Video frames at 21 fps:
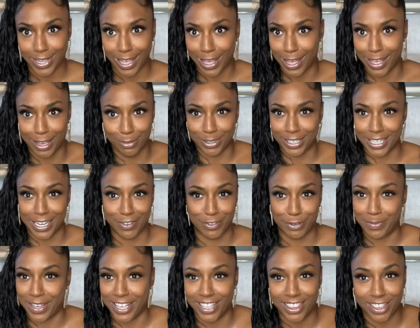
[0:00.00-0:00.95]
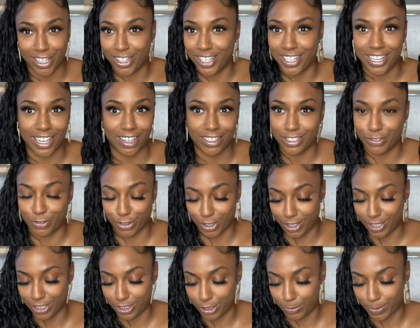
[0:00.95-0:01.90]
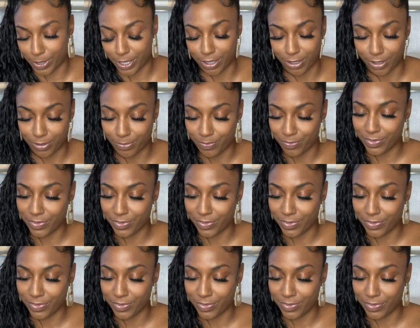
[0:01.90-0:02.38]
I would never pay $30 for a lunch pail.